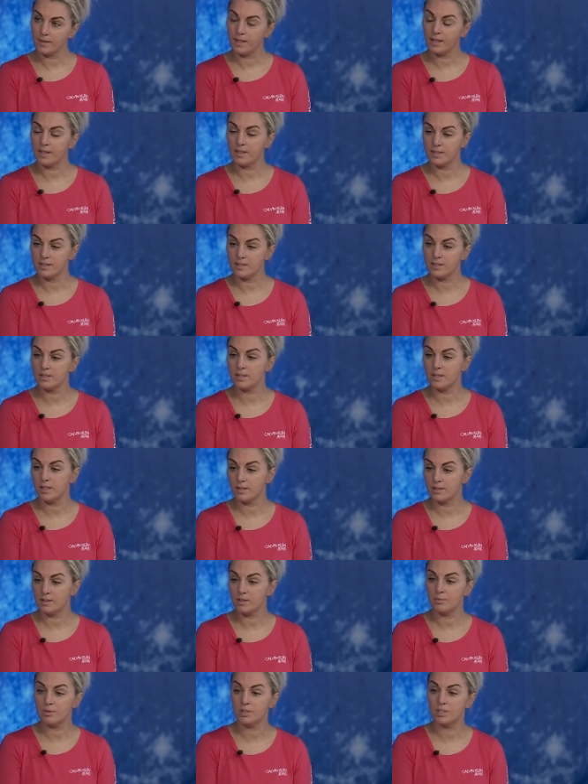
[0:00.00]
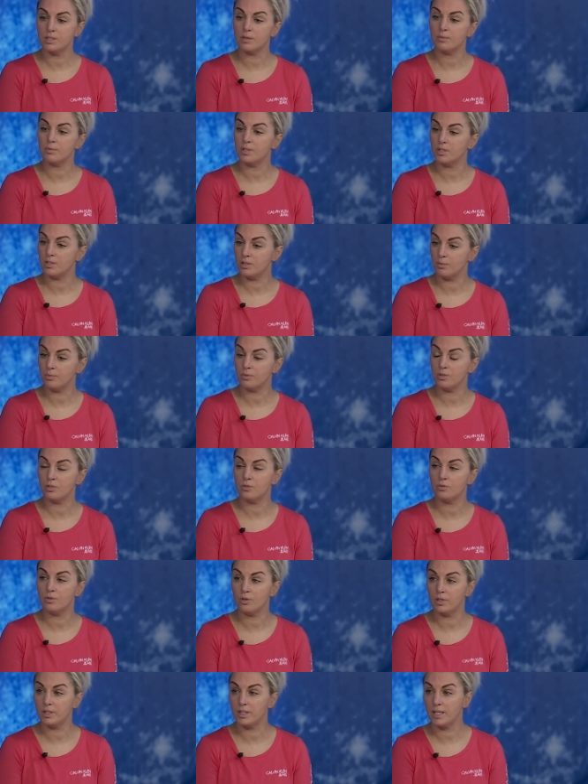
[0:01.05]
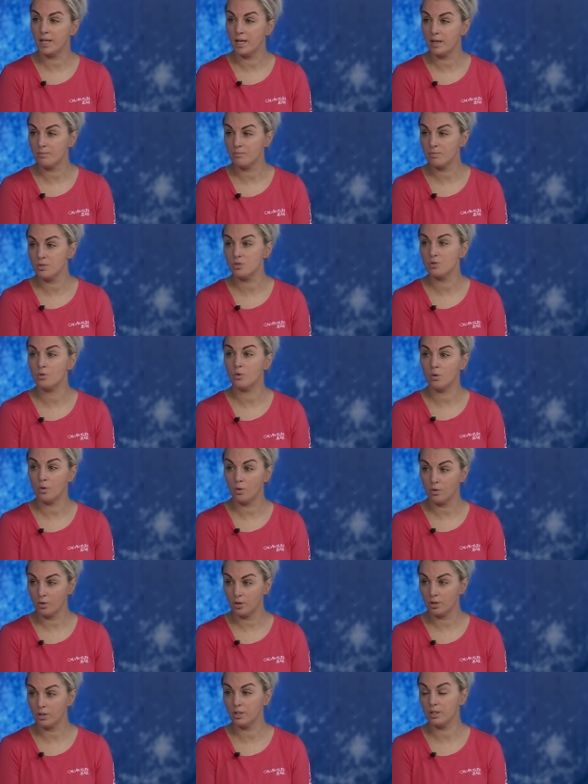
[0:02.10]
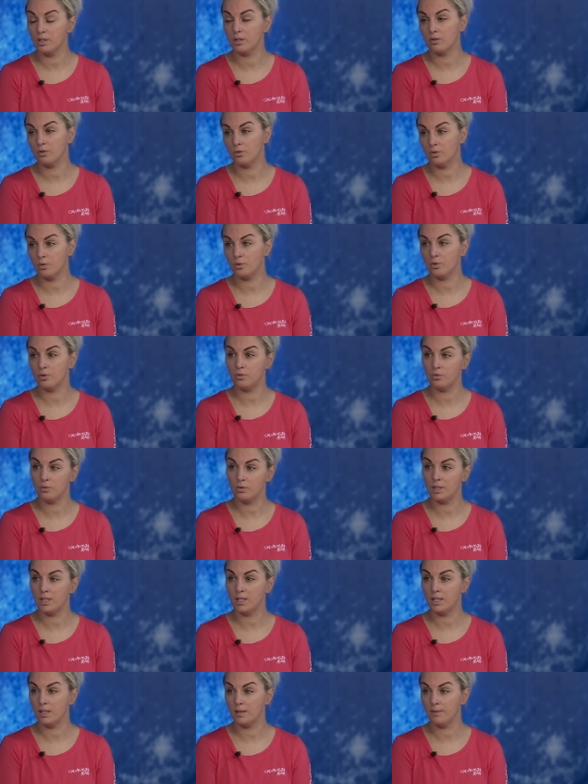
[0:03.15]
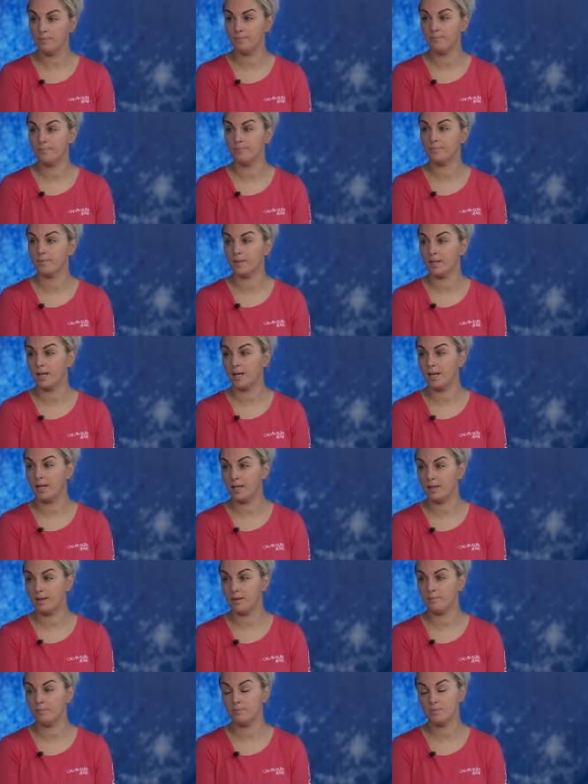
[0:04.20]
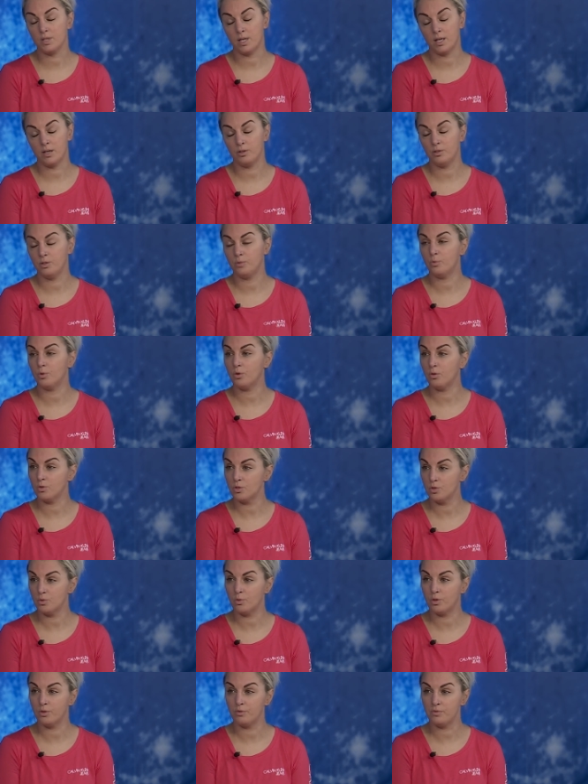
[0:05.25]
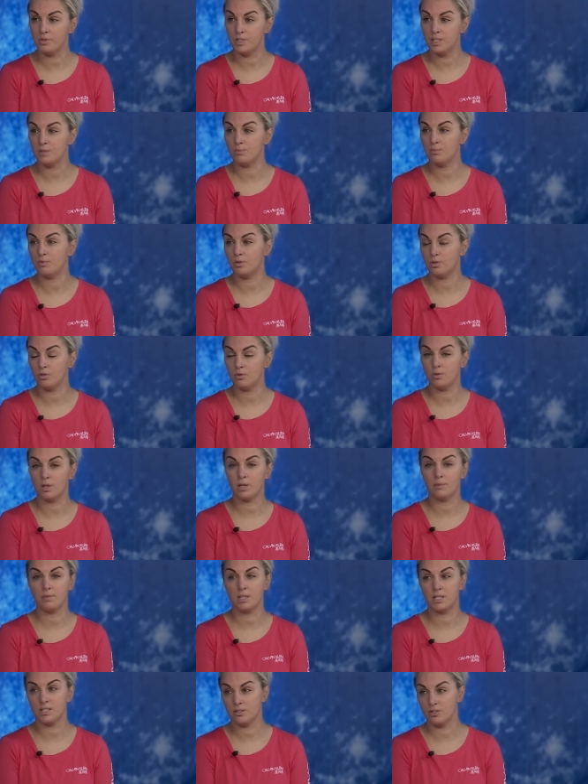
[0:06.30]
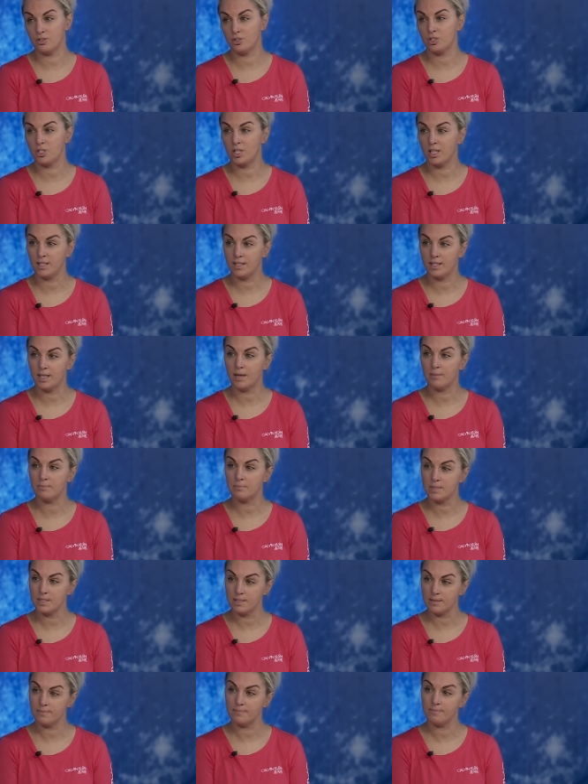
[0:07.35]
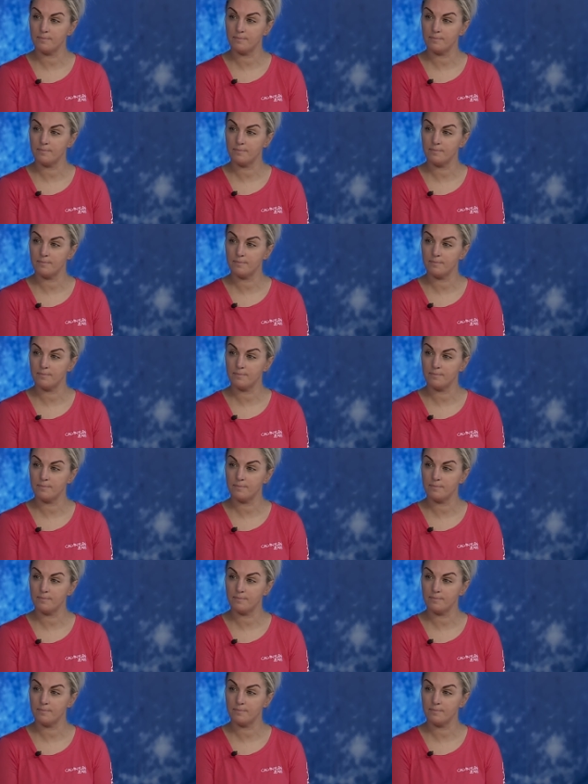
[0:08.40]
It's www.yams.org.uk. And we're also on Facebook, You Are My Sunshine Yams.